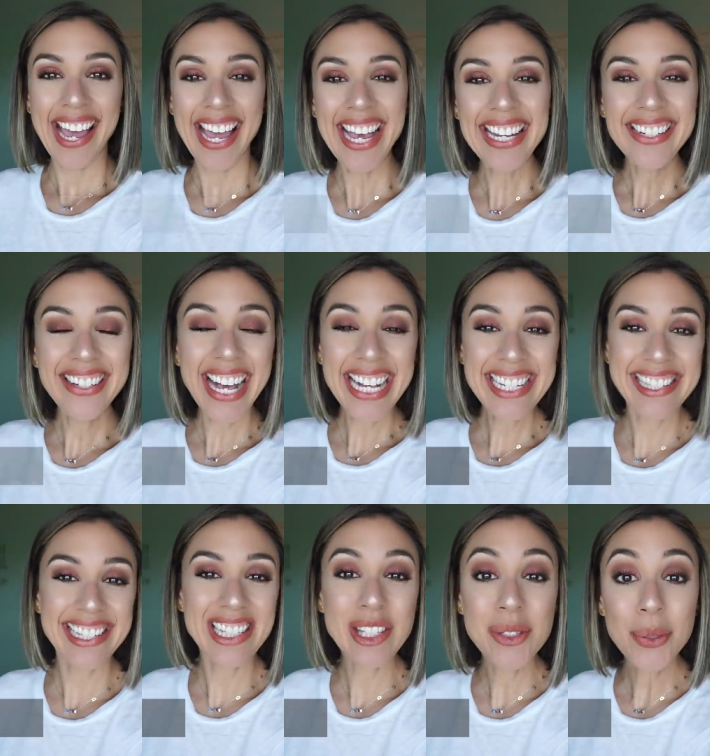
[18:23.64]
hey you guys,
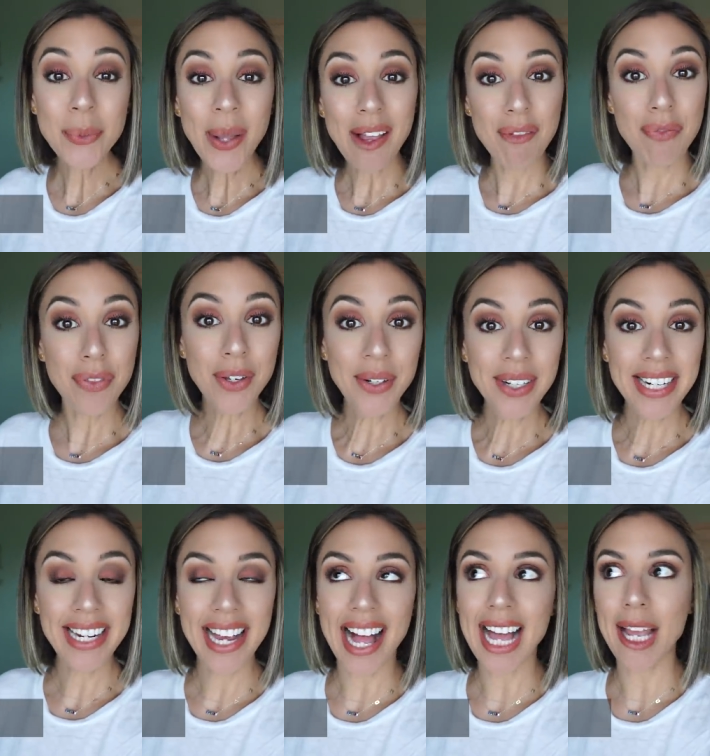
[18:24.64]
it's
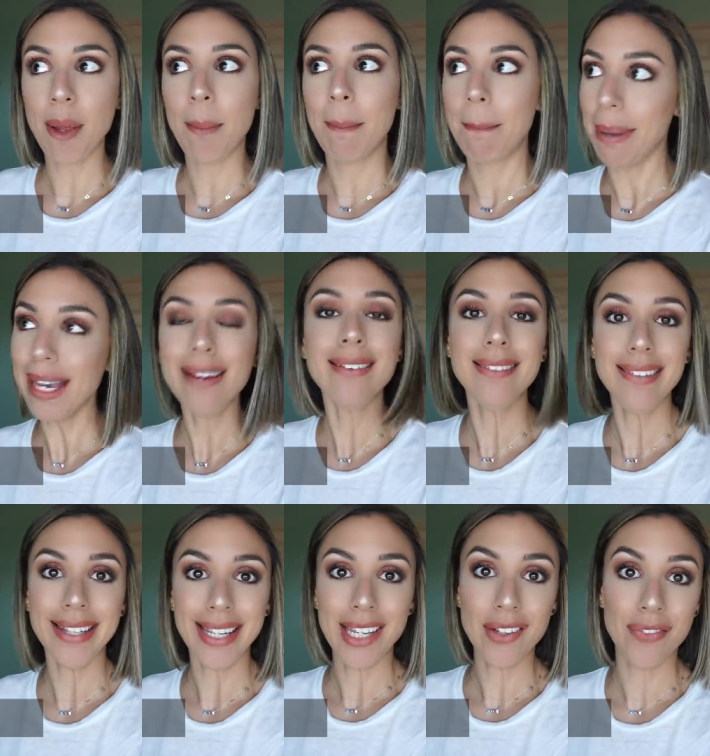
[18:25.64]
12.30. I
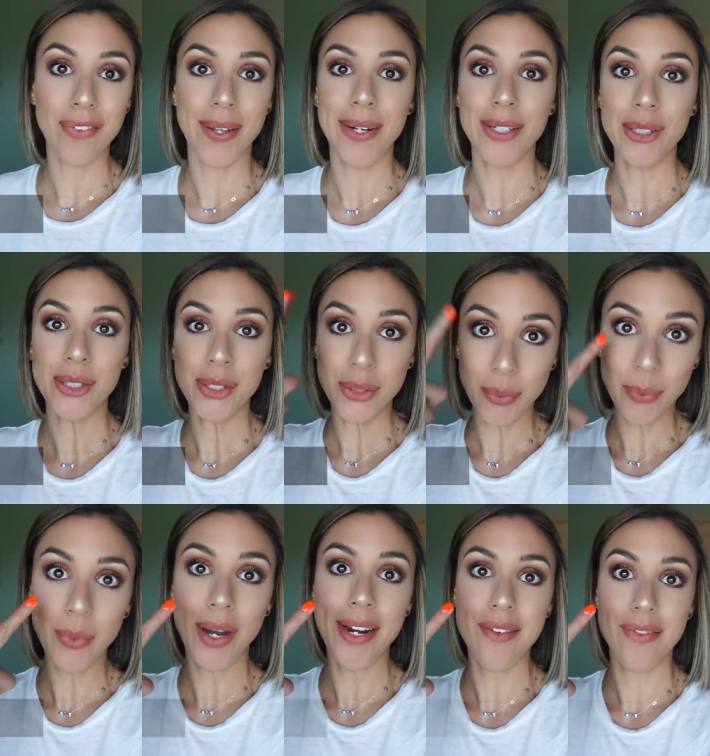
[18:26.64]
barely finished
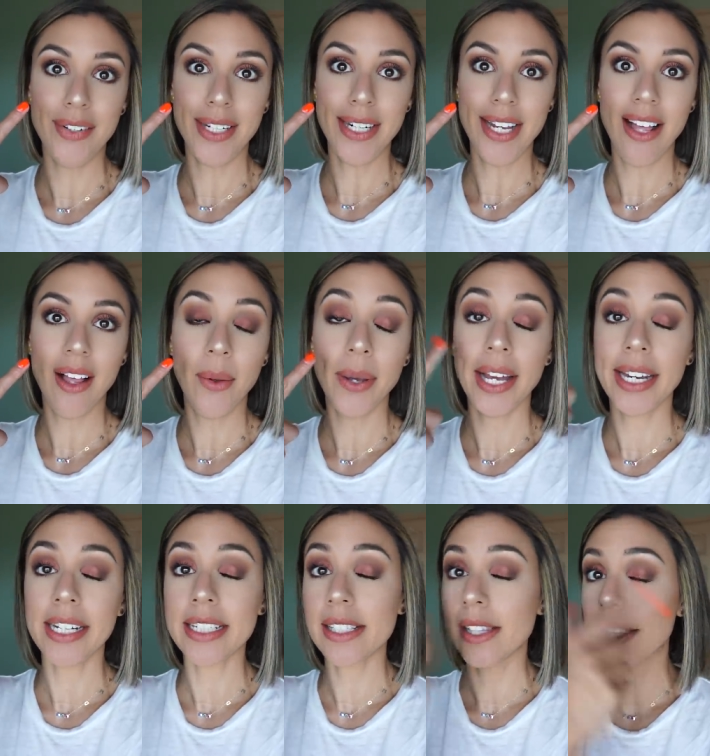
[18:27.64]
one video
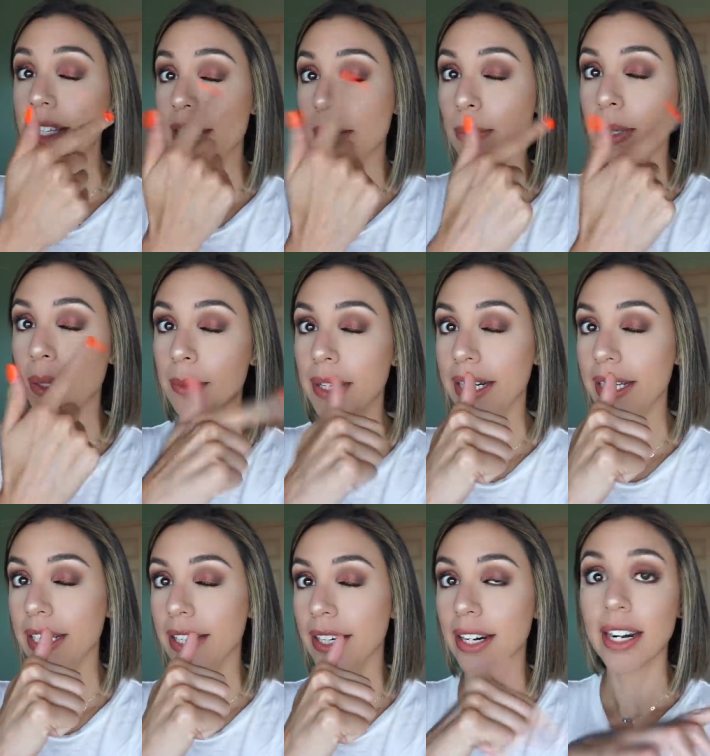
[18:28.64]
and it's this one right
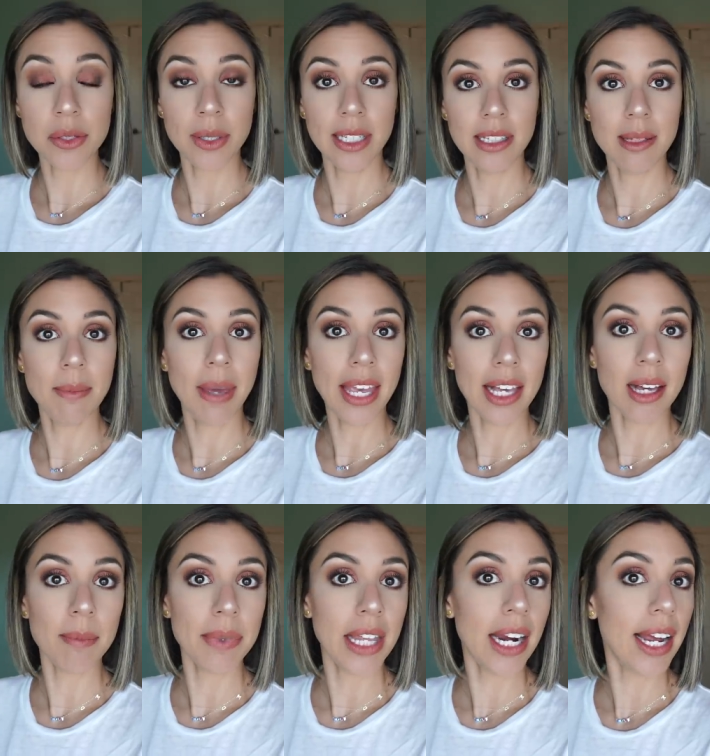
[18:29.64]
here. So I did the
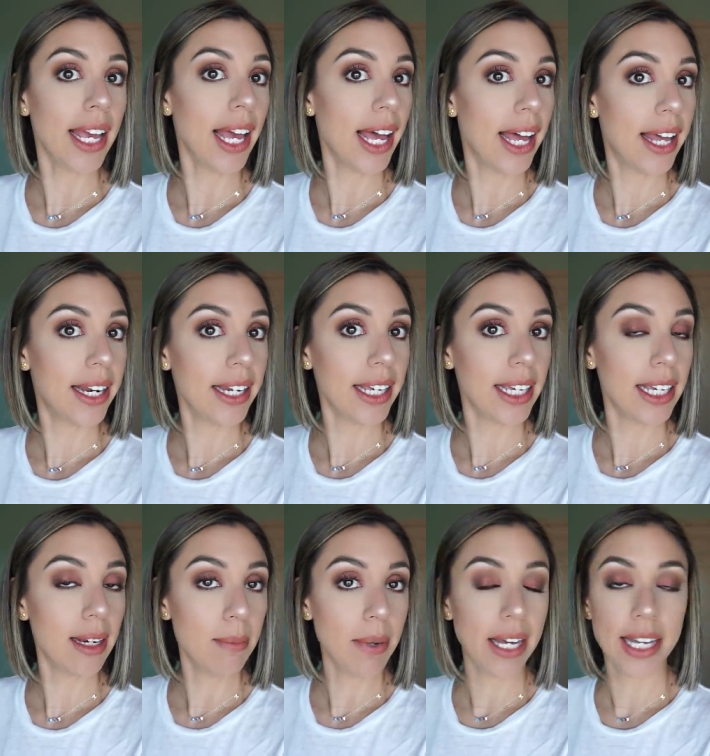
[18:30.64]
makeup that I had
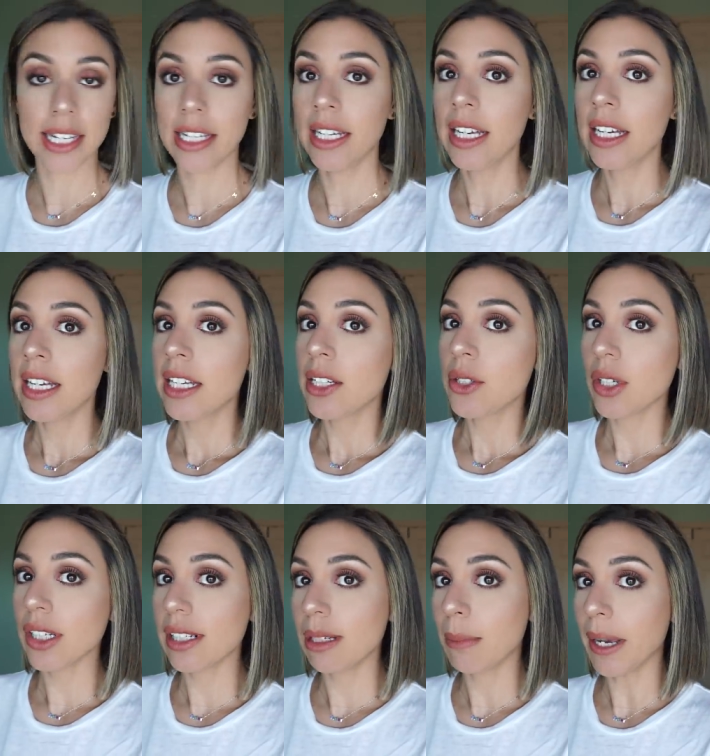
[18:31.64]
in my
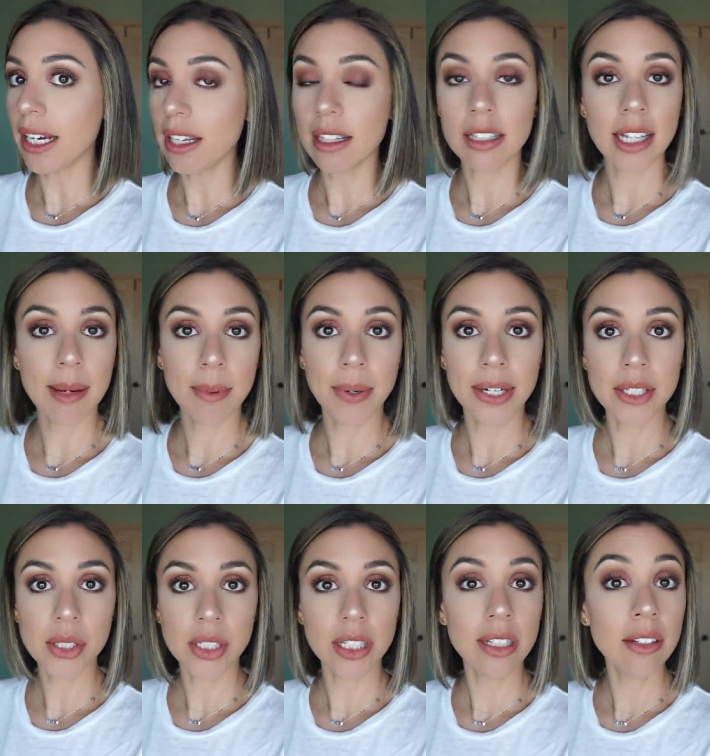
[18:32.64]
JCPenney
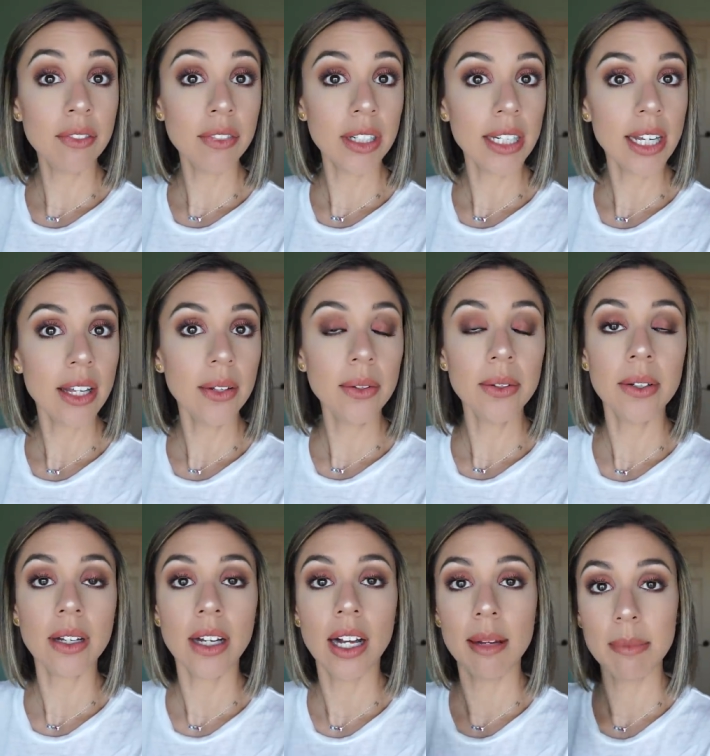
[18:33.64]
collaboration video.
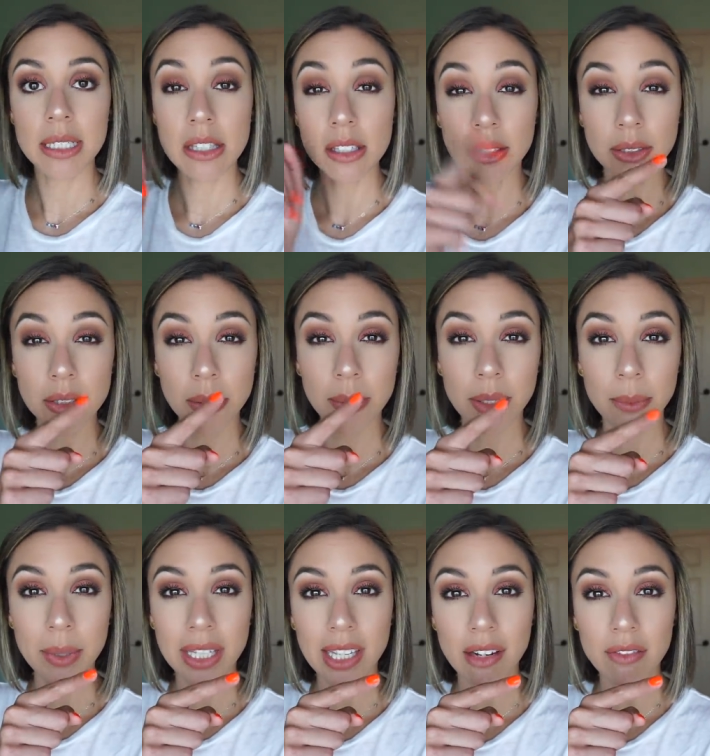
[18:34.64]
Um, it's also in a
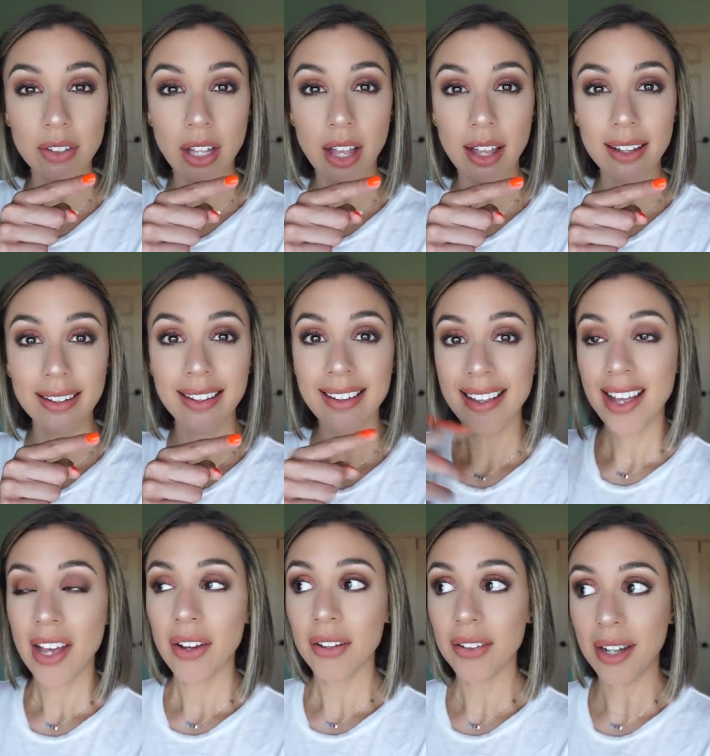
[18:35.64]
weekend vlog.
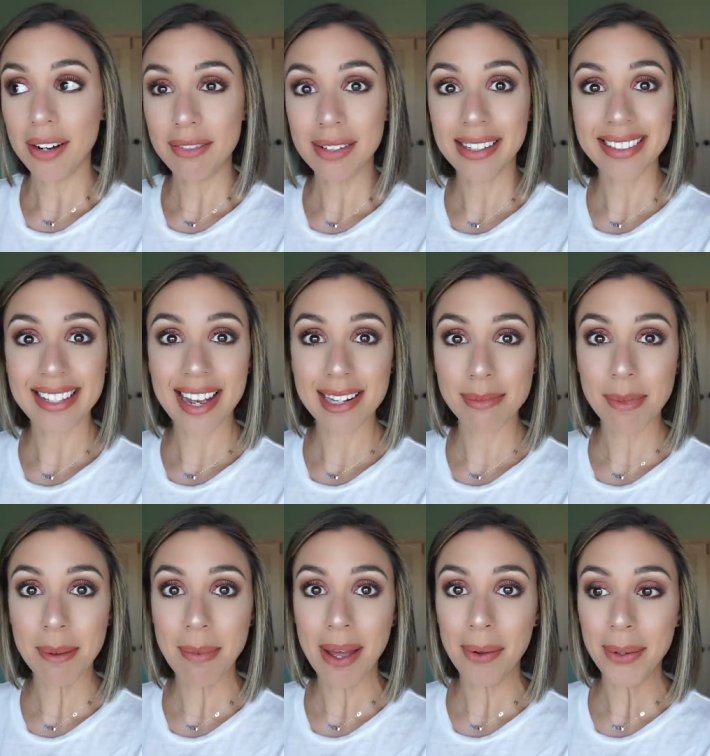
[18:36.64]
A lot of you guys asked
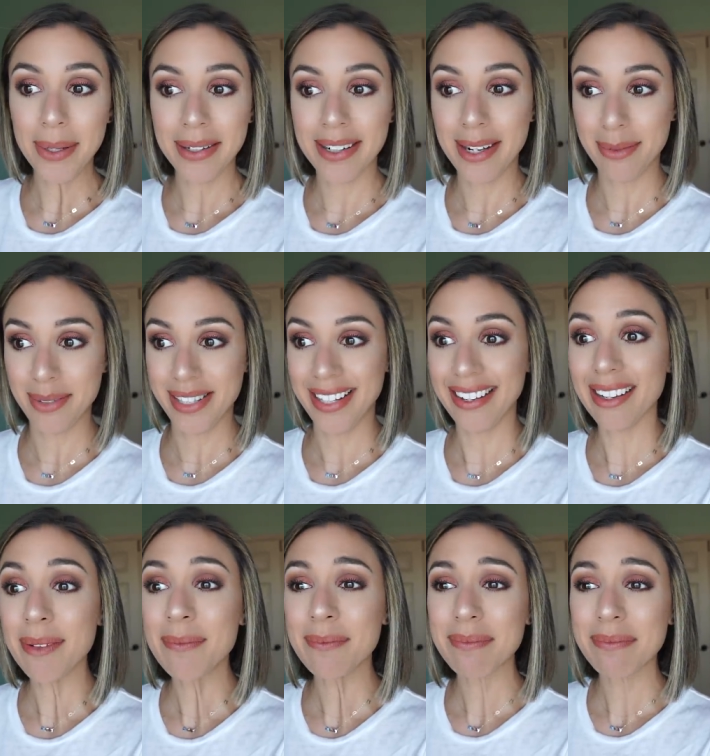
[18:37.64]
me about it and I was like,